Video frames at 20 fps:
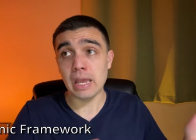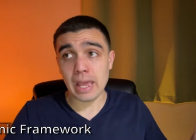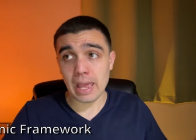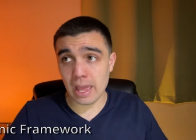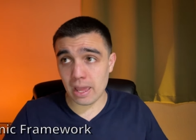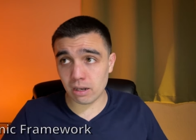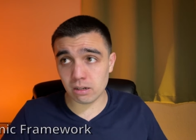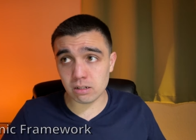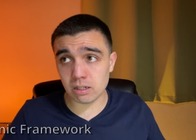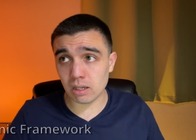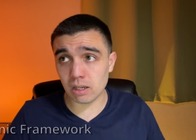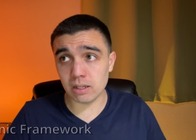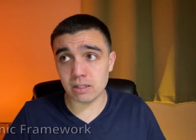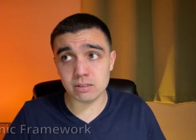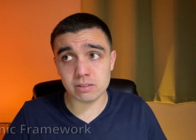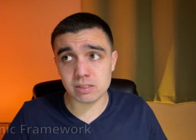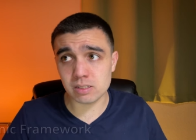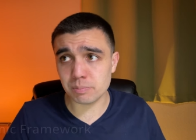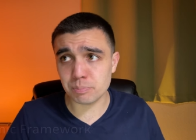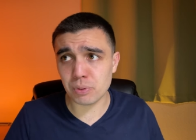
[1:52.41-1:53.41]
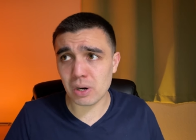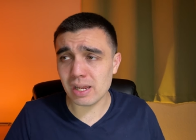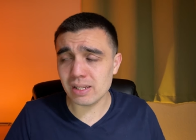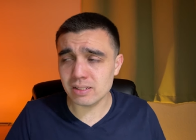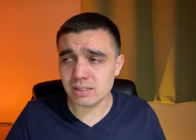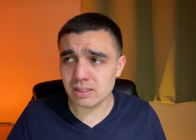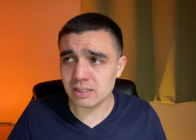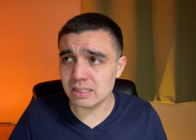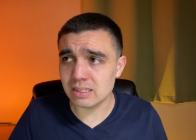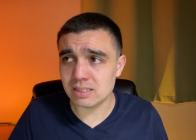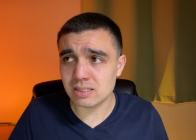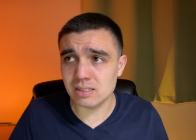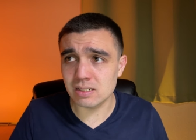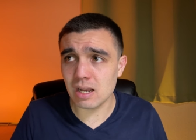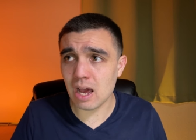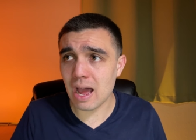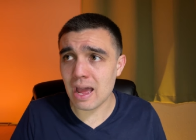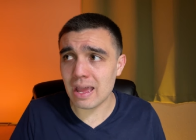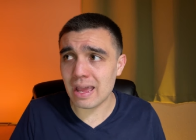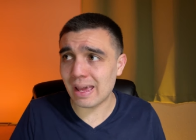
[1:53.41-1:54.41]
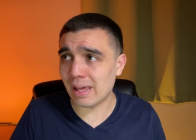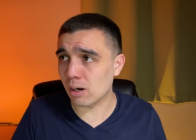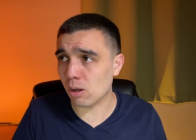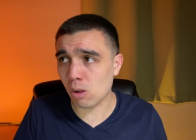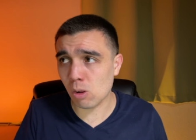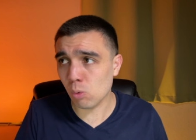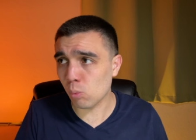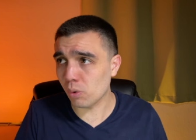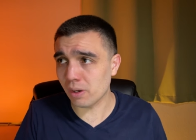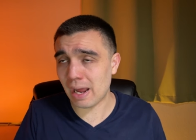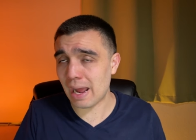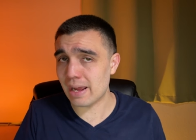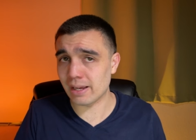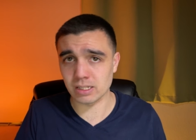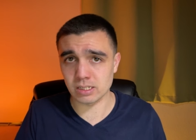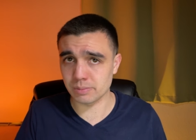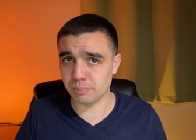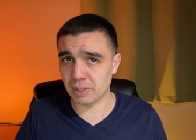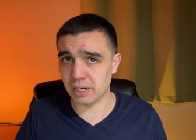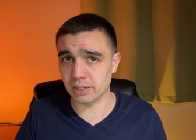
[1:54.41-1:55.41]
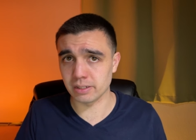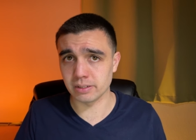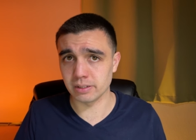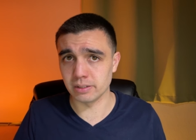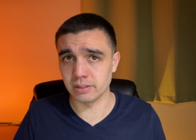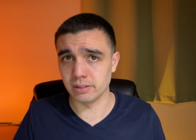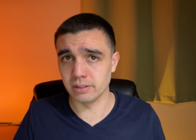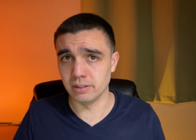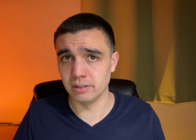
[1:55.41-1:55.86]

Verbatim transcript: and uh, surprisingly, it's not at all what I expected.